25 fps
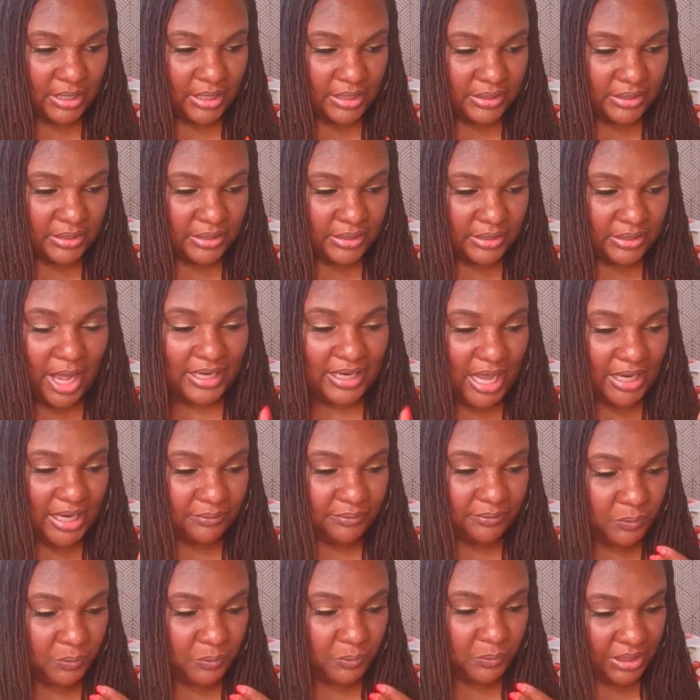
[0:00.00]
So I
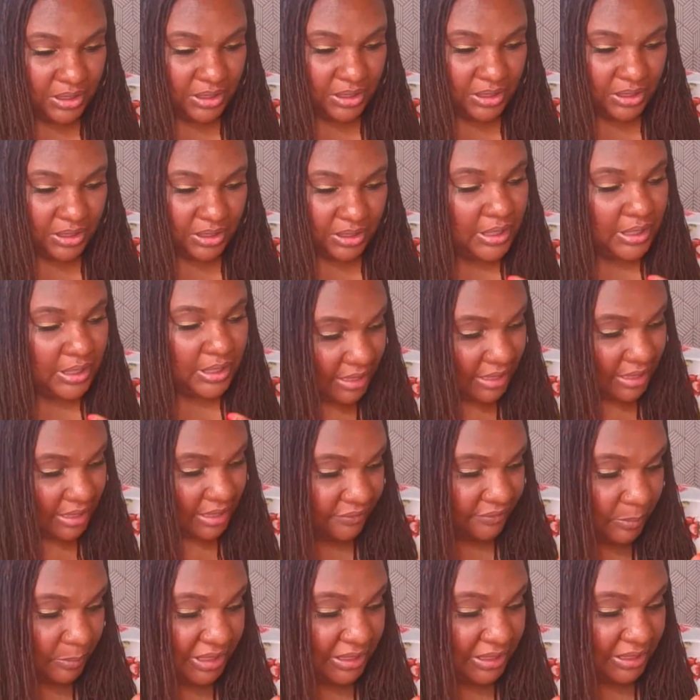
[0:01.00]
kind of
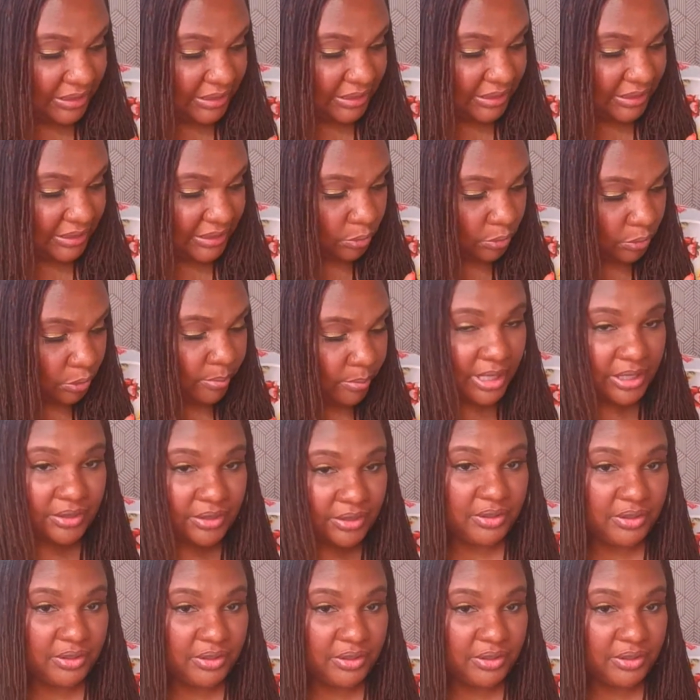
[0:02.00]
explained it a little
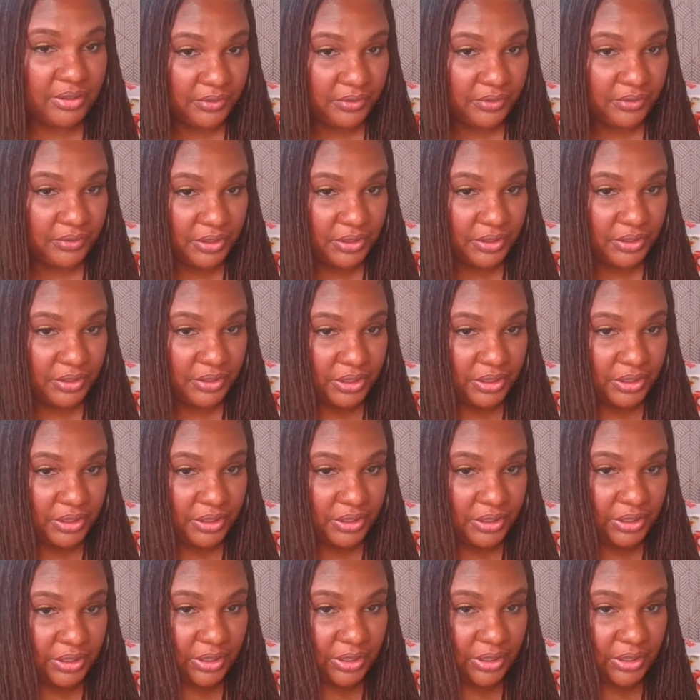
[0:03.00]
better in the video. So I'm gonna
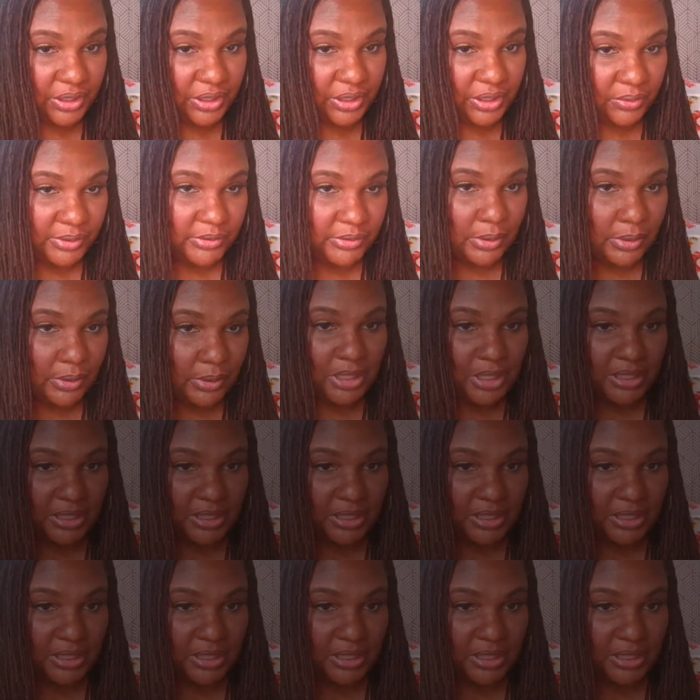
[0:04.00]
go ahead and show you the